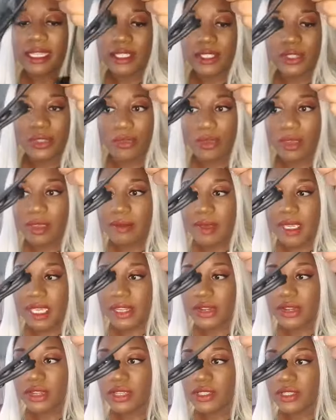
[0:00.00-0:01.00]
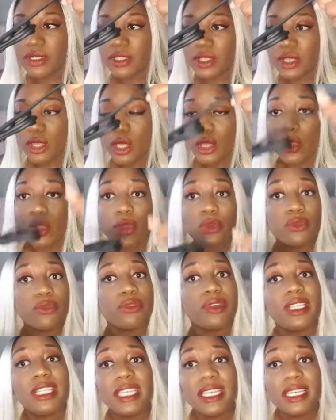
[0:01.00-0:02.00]
it's 3 meters.
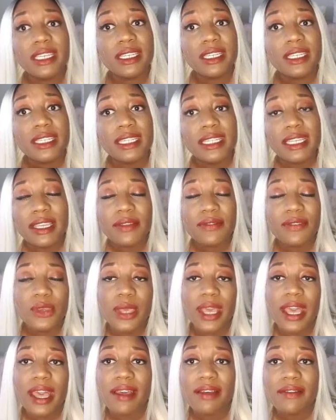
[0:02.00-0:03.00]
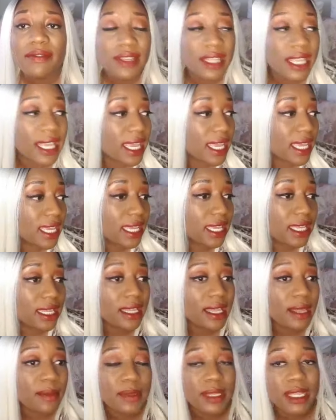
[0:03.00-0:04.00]
Really good if you have like
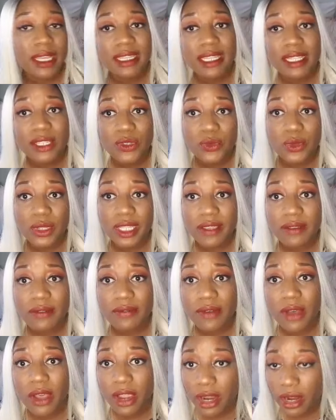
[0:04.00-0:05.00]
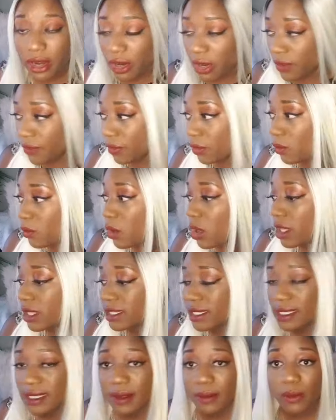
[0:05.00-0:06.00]
a plug that's really far on the wall
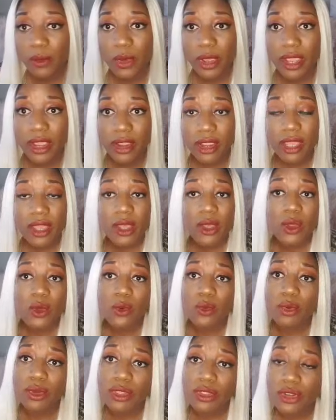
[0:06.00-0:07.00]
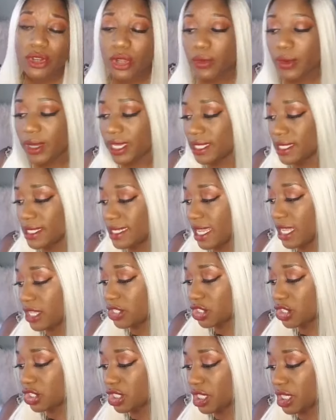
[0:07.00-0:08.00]
somewhere with no
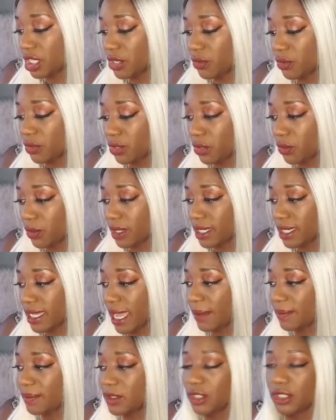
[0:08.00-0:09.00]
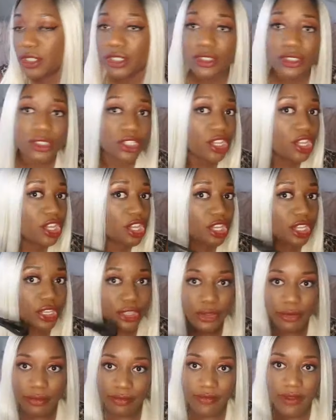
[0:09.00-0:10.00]
extension or no adapters,
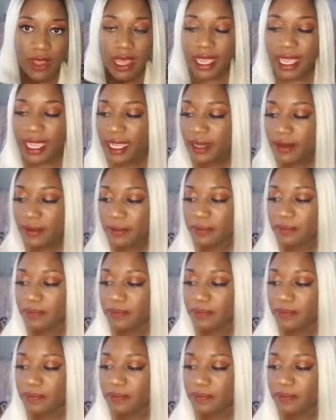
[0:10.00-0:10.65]
you're fine.